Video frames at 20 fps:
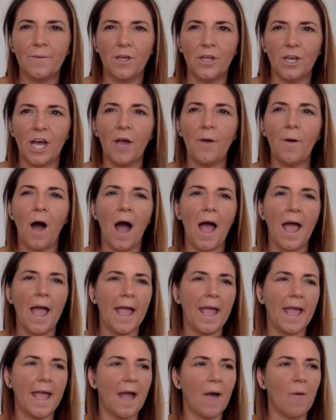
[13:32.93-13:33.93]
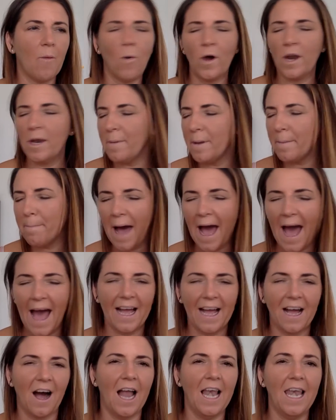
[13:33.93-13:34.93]
You know, I want to be
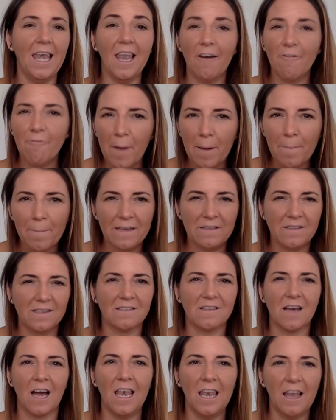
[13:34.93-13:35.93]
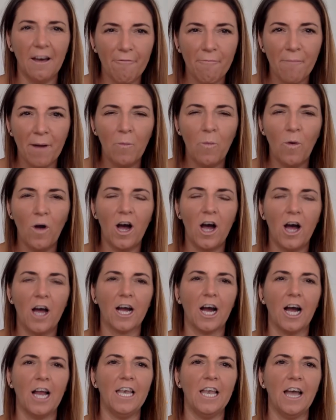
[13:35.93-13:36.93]
back. I love my business. I love my
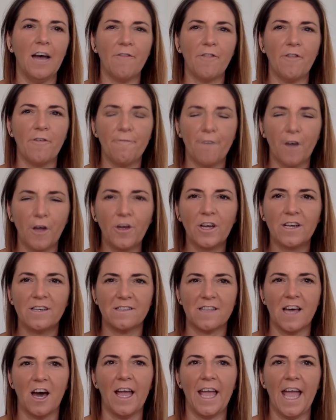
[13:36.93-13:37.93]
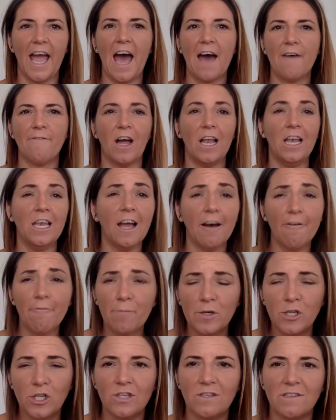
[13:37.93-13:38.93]
work. I love the focus that I have. I
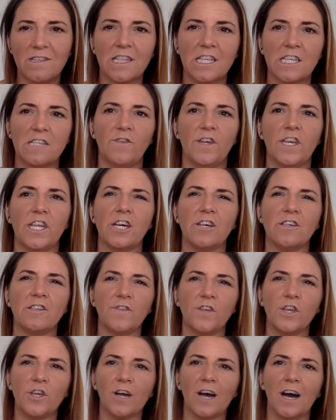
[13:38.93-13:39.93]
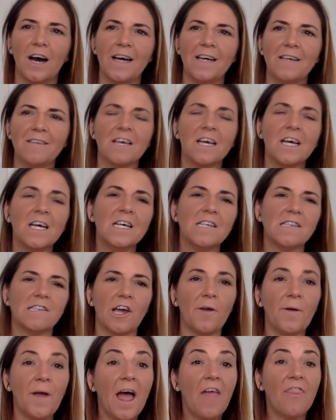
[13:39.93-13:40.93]
love producing these videos for you guys.
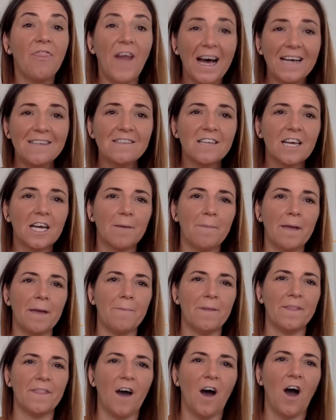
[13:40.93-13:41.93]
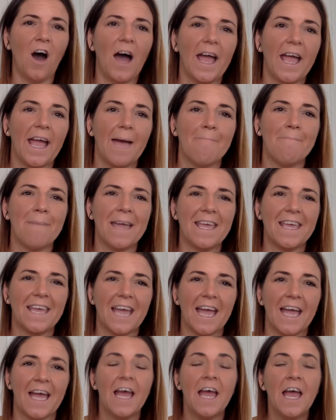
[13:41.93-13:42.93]
So that's the commitment that I am
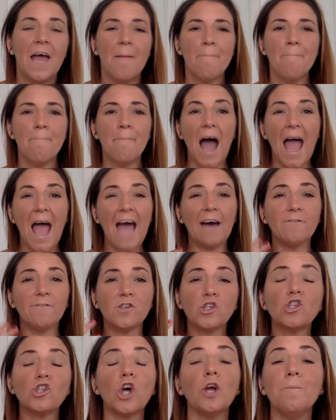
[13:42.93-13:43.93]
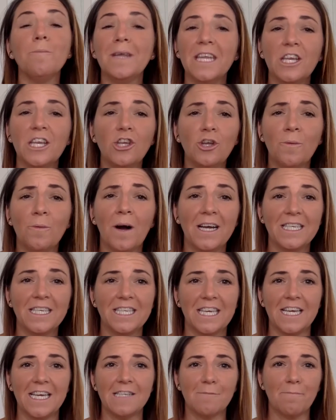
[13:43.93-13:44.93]
making. I have so many new
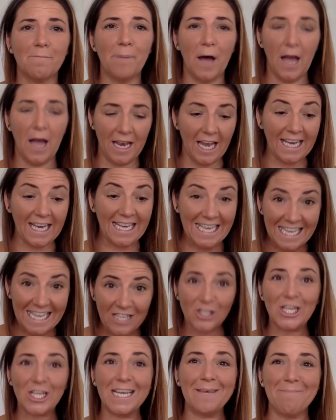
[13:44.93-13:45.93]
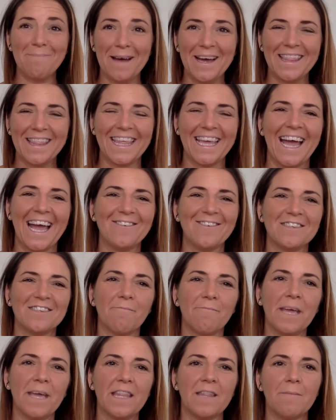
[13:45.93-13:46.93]
ideas, but like literally birthing out
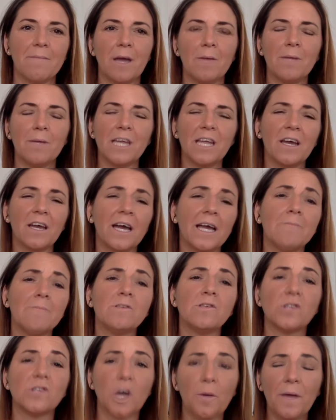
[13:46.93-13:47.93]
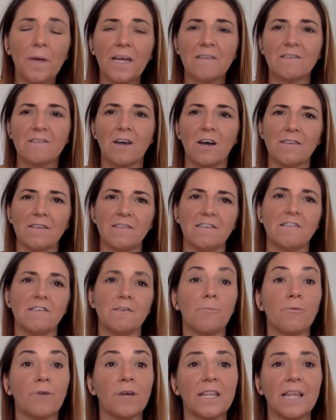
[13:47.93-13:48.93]
of me at the moment. And I am so excited
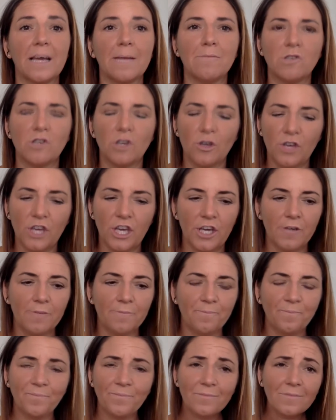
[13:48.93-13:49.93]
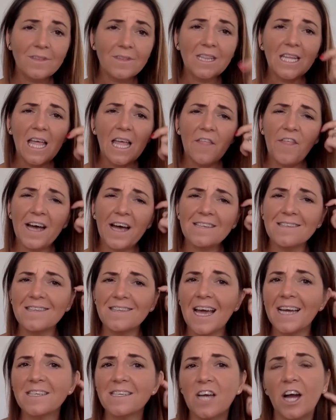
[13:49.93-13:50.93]
to bring them to you. That
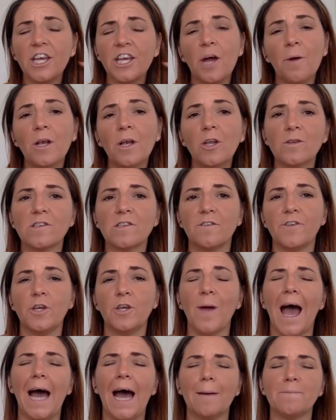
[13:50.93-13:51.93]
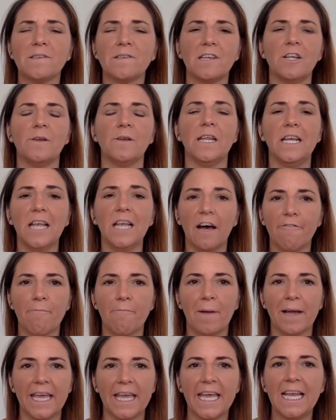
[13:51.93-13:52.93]
said, I know a lot of you absolutely love
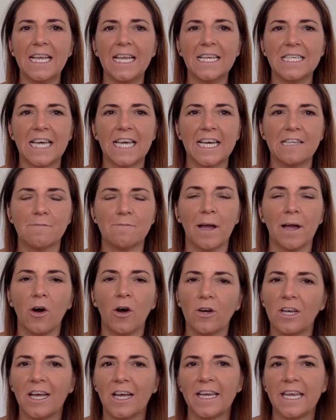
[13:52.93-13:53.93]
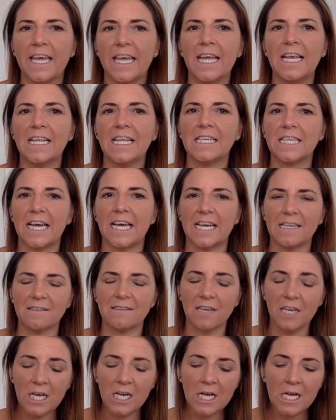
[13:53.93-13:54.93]
my healing days, my online healing
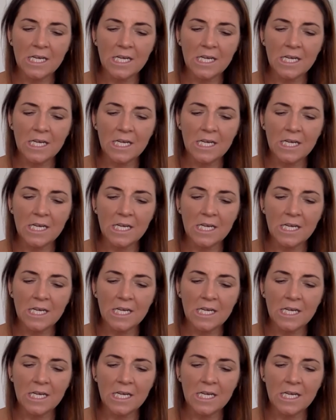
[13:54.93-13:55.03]
days.